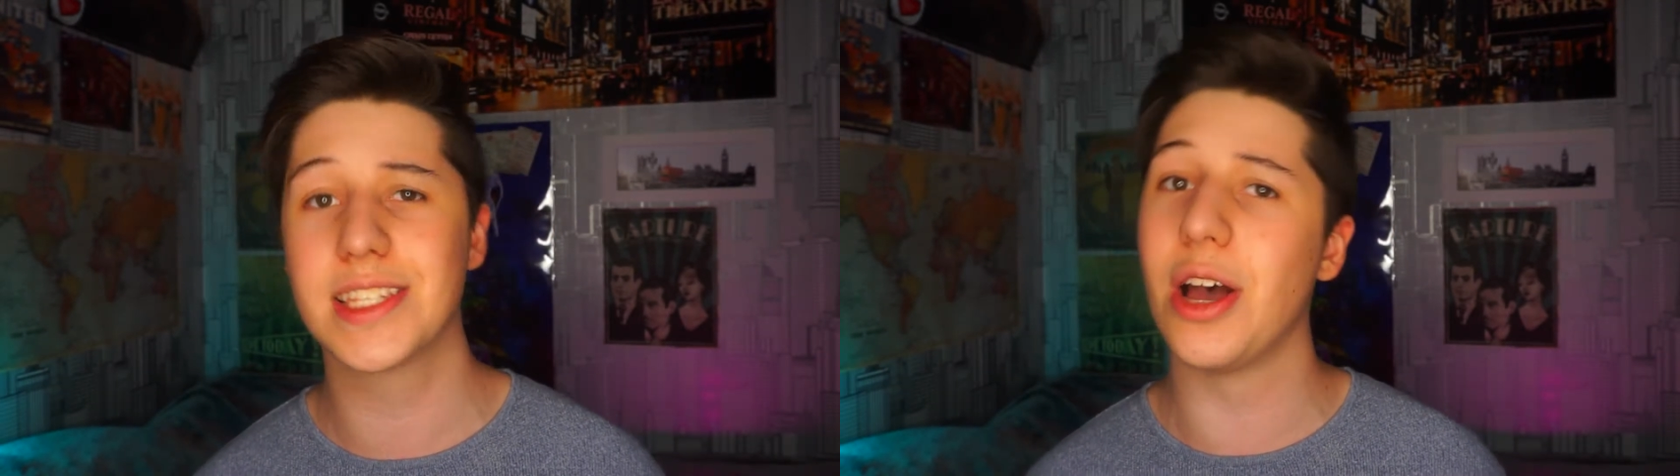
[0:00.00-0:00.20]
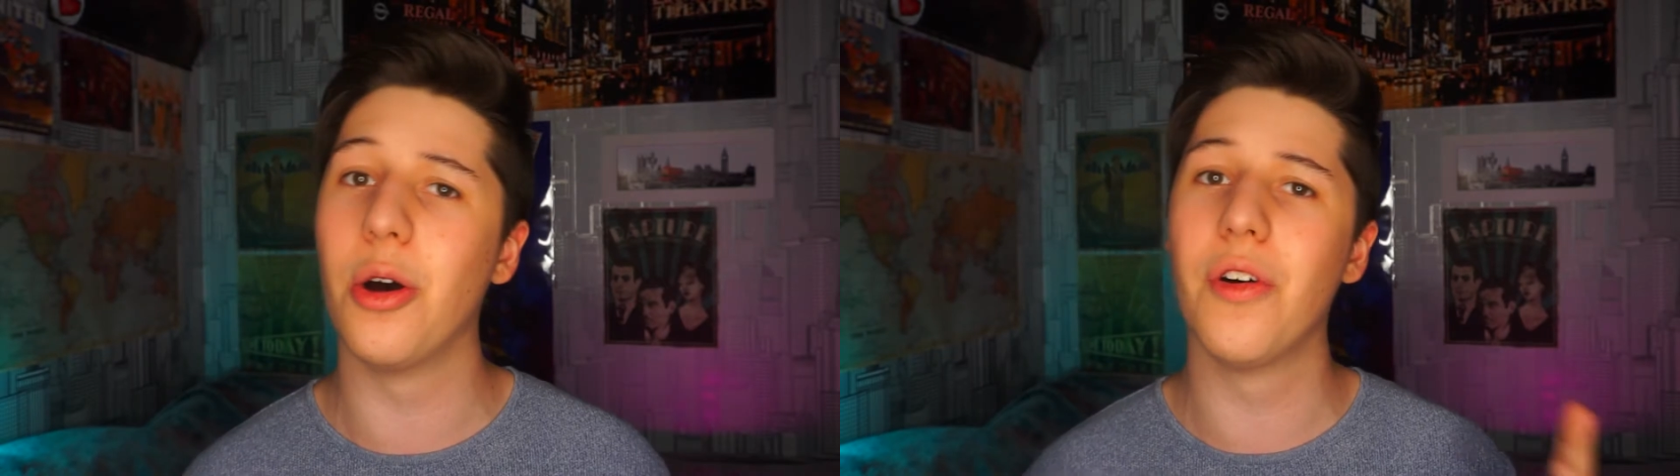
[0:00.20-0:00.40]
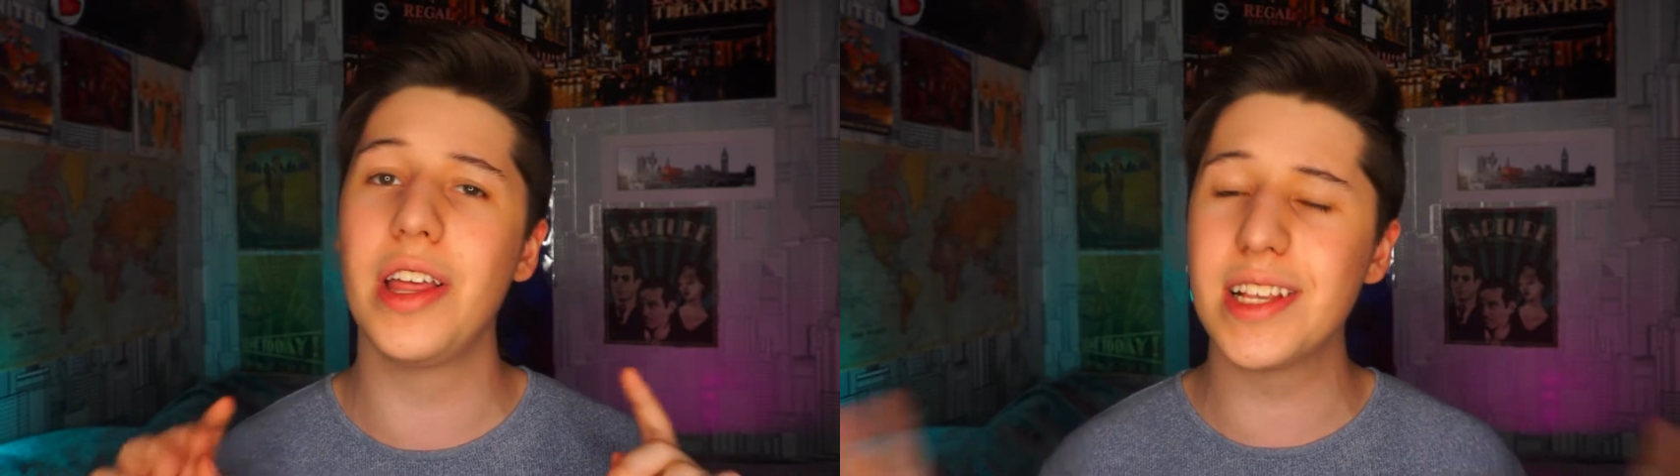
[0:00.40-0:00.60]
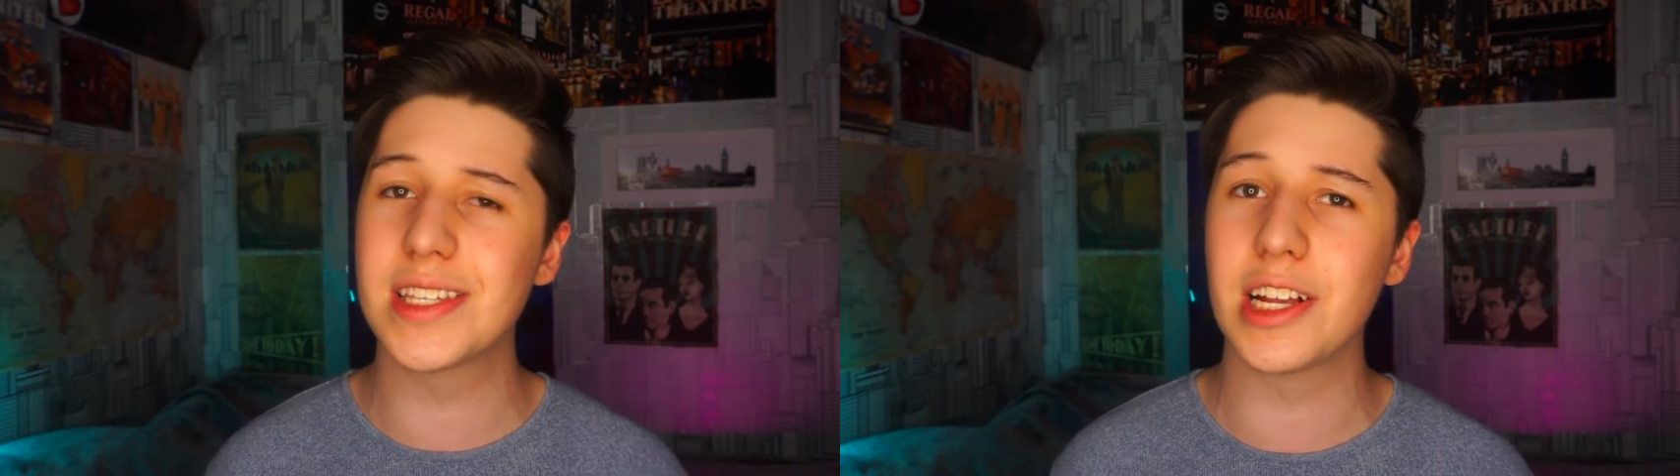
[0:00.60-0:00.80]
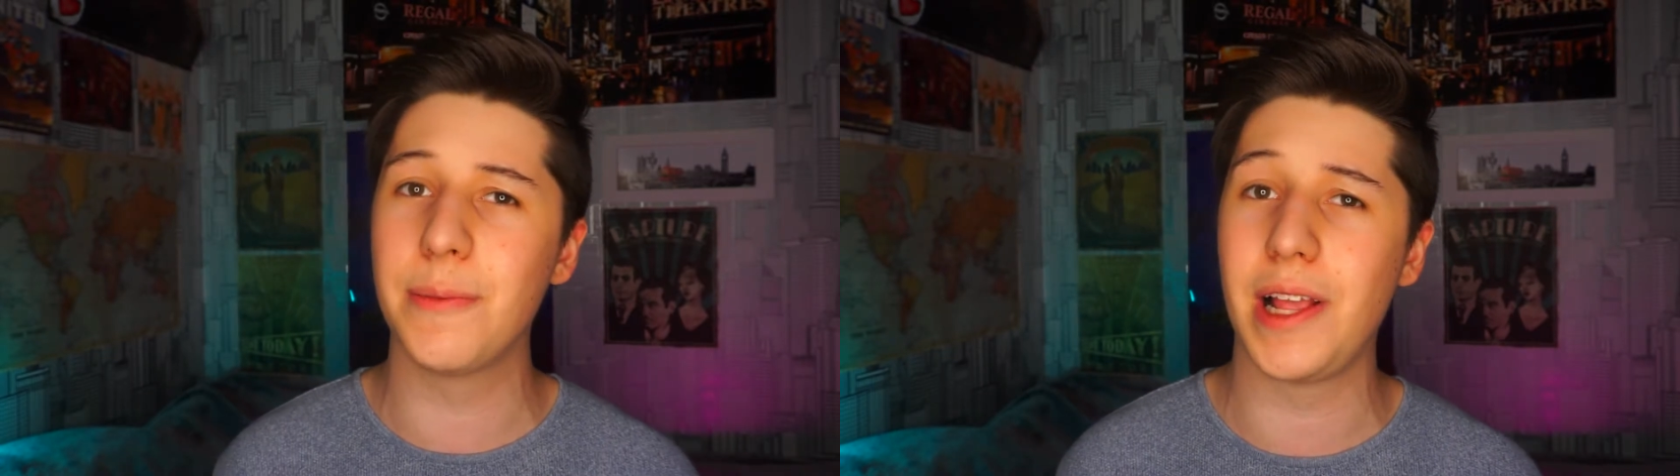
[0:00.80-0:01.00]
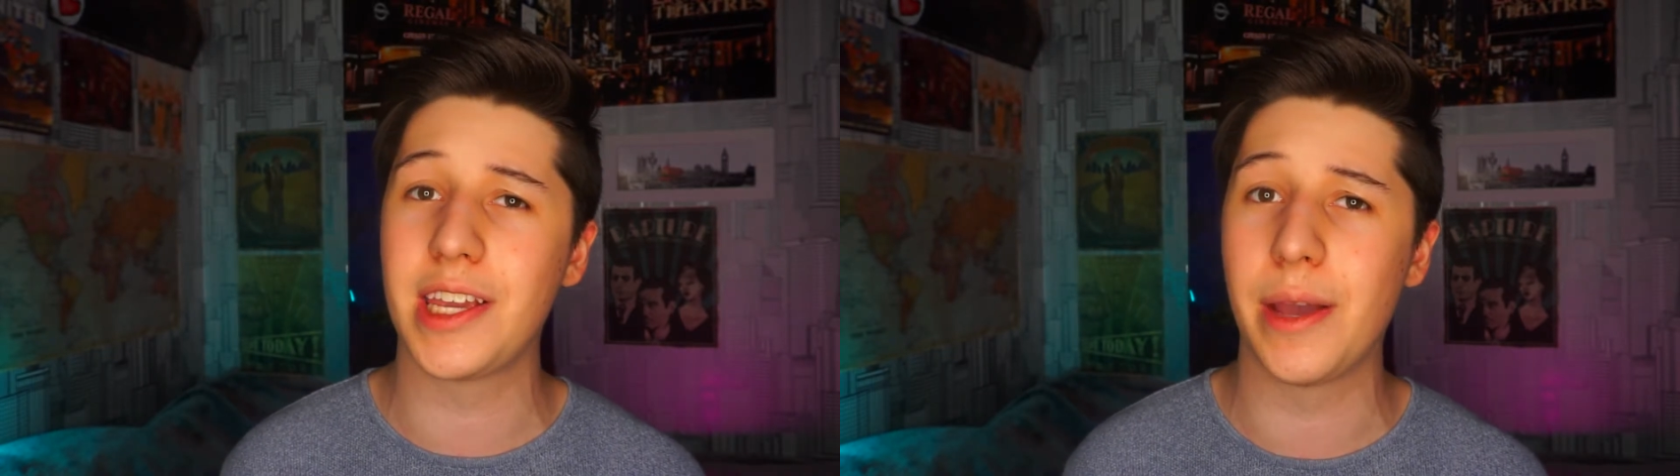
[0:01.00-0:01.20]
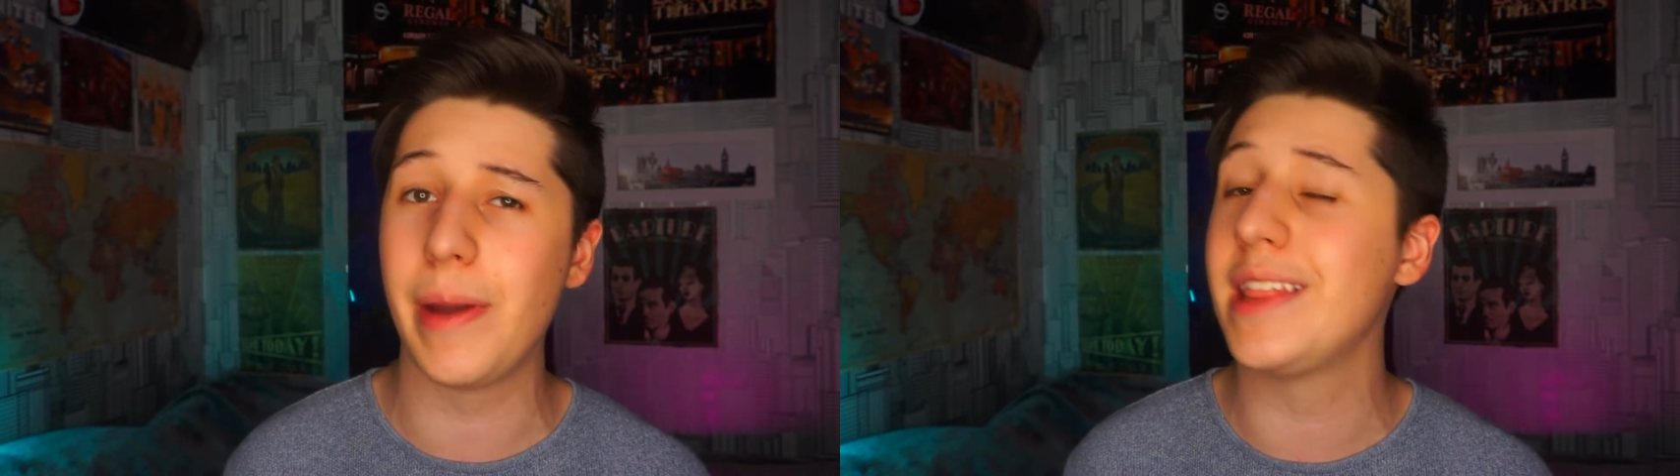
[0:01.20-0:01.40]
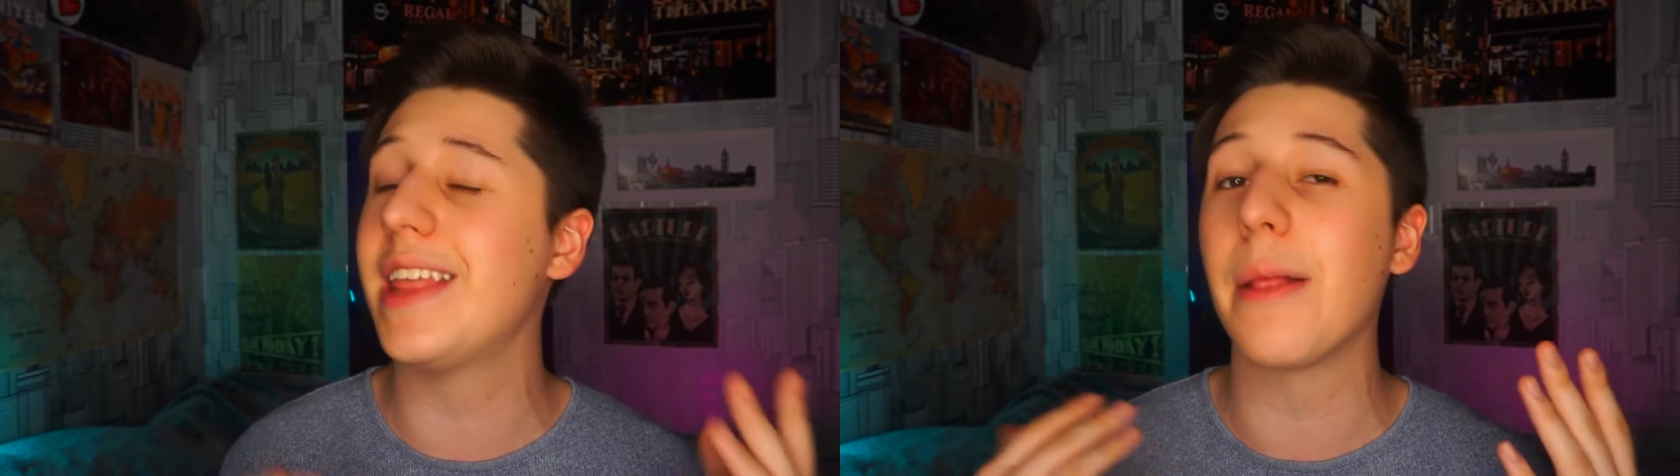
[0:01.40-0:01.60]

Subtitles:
So in the single player campaign,